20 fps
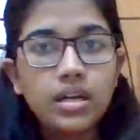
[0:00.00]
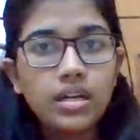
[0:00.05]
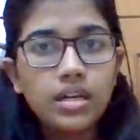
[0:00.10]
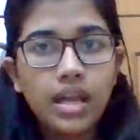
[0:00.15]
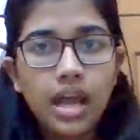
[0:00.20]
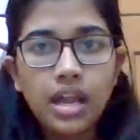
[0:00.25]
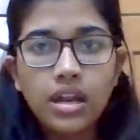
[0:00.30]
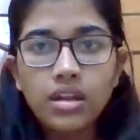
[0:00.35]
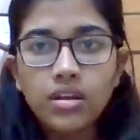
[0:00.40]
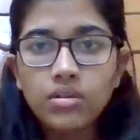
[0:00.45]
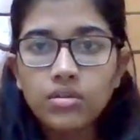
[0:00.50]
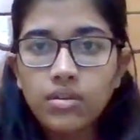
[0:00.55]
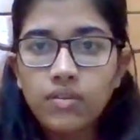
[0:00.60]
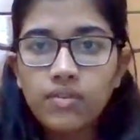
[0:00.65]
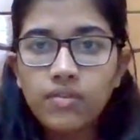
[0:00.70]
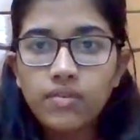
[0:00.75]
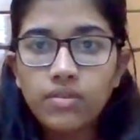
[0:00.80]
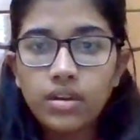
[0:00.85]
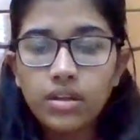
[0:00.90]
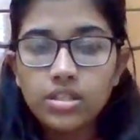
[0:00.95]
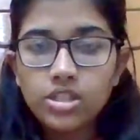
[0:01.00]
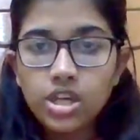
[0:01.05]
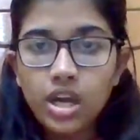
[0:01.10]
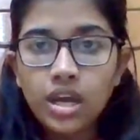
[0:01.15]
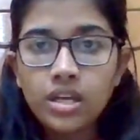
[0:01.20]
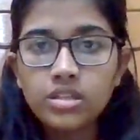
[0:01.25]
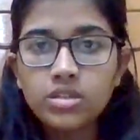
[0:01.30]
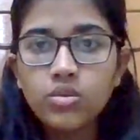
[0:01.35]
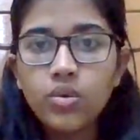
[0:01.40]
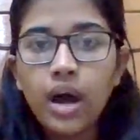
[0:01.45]
10
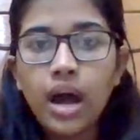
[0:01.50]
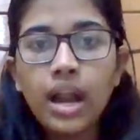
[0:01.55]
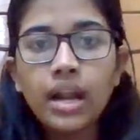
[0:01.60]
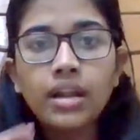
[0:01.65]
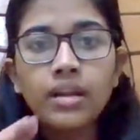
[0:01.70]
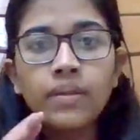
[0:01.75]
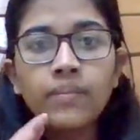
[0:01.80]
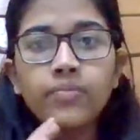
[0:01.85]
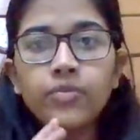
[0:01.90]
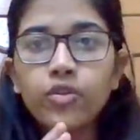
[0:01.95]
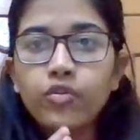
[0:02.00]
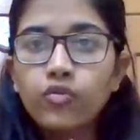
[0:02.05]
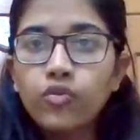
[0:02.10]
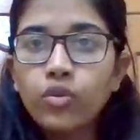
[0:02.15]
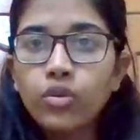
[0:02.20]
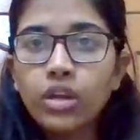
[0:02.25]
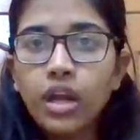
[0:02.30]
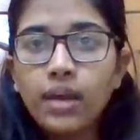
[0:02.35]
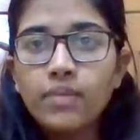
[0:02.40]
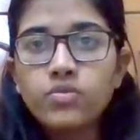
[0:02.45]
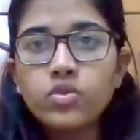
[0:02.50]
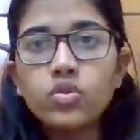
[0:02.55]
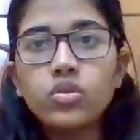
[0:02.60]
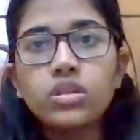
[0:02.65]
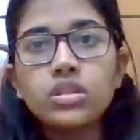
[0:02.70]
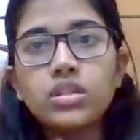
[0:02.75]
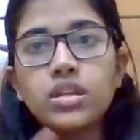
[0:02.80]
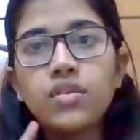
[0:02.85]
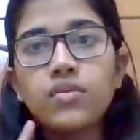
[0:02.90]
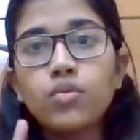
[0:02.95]
shares you had, 4 times you
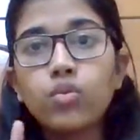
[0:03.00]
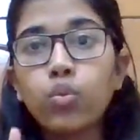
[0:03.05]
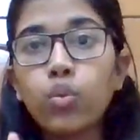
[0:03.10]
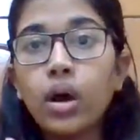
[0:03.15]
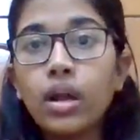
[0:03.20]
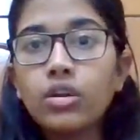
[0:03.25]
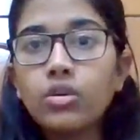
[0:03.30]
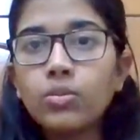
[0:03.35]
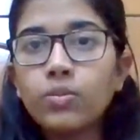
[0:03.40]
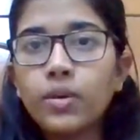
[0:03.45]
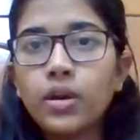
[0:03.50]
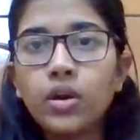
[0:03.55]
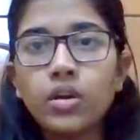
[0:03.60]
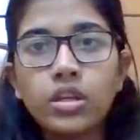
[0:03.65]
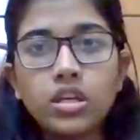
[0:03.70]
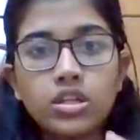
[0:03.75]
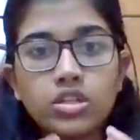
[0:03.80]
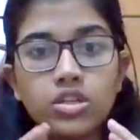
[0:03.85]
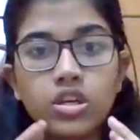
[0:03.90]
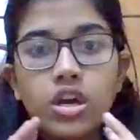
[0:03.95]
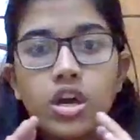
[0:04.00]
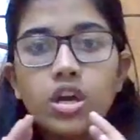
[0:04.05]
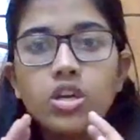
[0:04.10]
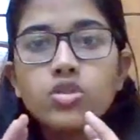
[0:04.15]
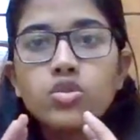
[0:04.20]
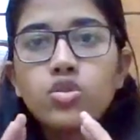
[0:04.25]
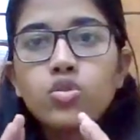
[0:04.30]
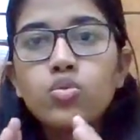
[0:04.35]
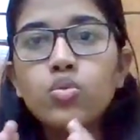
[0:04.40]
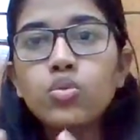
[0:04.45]
received 1 rupee on each.
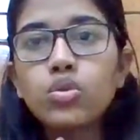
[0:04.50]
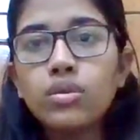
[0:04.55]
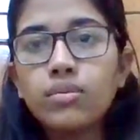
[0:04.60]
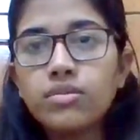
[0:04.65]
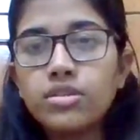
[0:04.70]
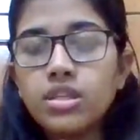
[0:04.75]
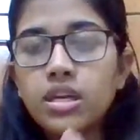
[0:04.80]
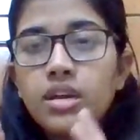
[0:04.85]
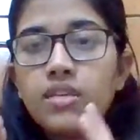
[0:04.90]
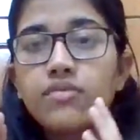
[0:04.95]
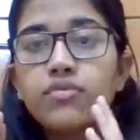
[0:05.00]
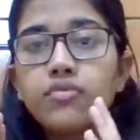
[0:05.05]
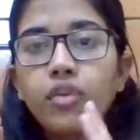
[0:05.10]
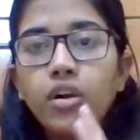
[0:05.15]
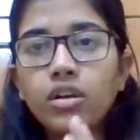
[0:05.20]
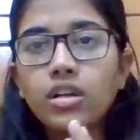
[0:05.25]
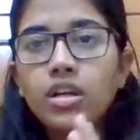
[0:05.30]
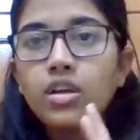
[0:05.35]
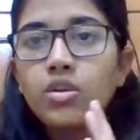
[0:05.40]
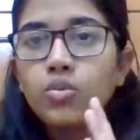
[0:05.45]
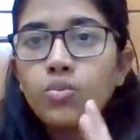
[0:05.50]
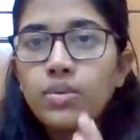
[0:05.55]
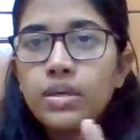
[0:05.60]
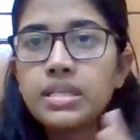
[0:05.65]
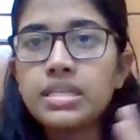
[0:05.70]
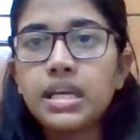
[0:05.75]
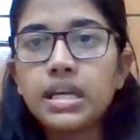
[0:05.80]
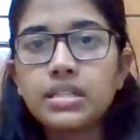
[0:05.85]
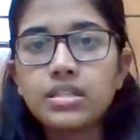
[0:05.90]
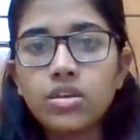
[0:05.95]
So you received 40
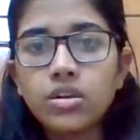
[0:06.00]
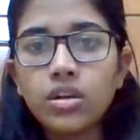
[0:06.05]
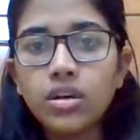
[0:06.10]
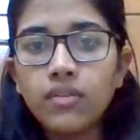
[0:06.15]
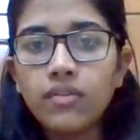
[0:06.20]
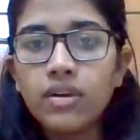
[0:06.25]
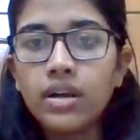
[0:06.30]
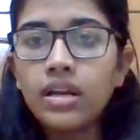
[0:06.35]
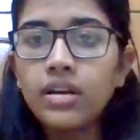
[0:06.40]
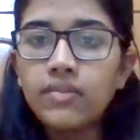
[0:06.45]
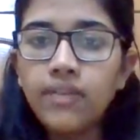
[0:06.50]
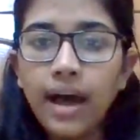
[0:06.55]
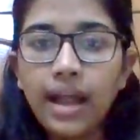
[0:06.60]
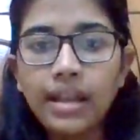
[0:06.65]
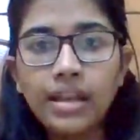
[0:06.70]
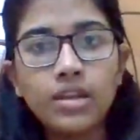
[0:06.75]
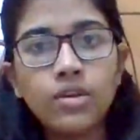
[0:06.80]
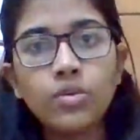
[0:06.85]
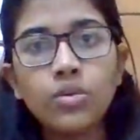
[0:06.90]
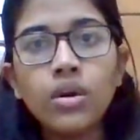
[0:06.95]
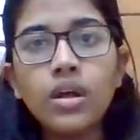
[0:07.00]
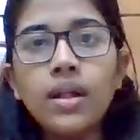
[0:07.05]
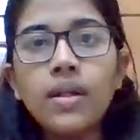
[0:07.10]
rupees as your dividend value.